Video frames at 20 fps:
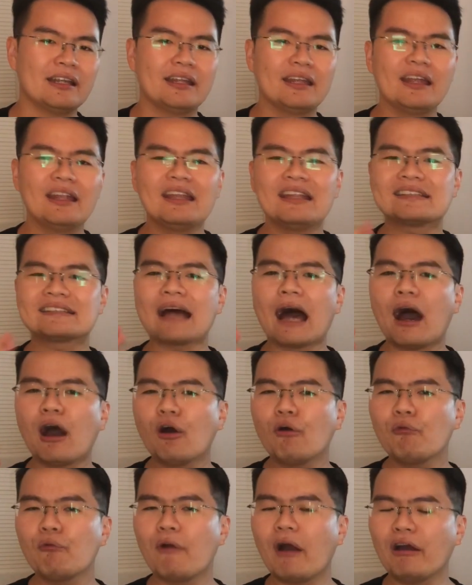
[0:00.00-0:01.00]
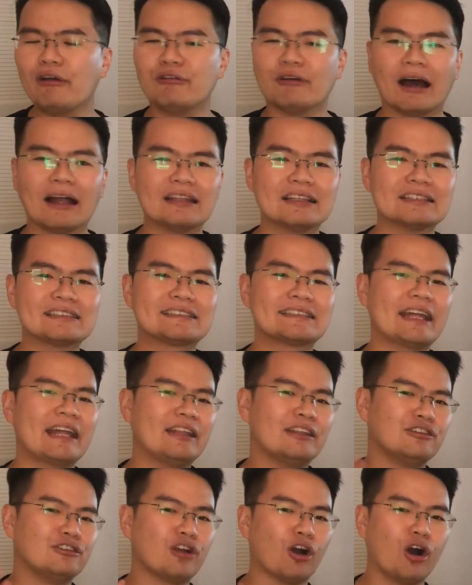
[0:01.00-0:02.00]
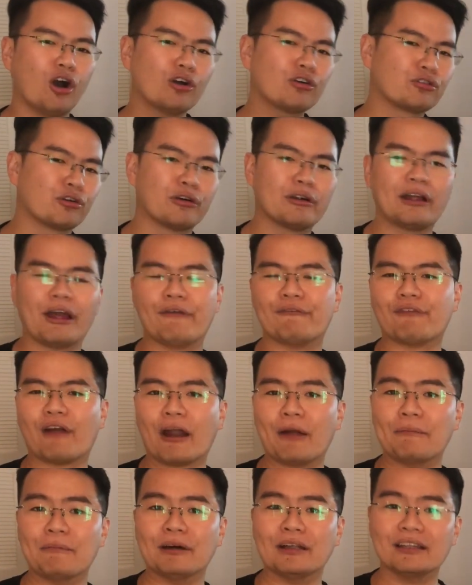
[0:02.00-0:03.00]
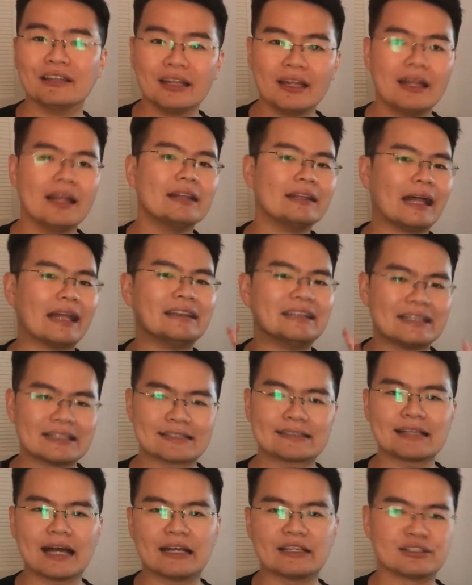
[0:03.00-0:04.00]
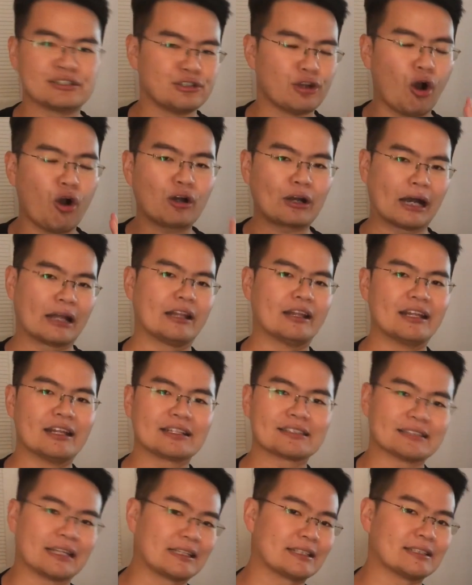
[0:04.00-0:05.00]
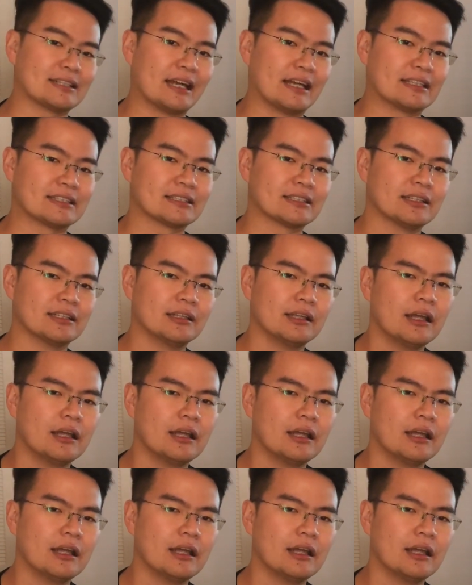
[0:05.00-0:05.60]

It is how well you understand your growing environment that decides your gardening success.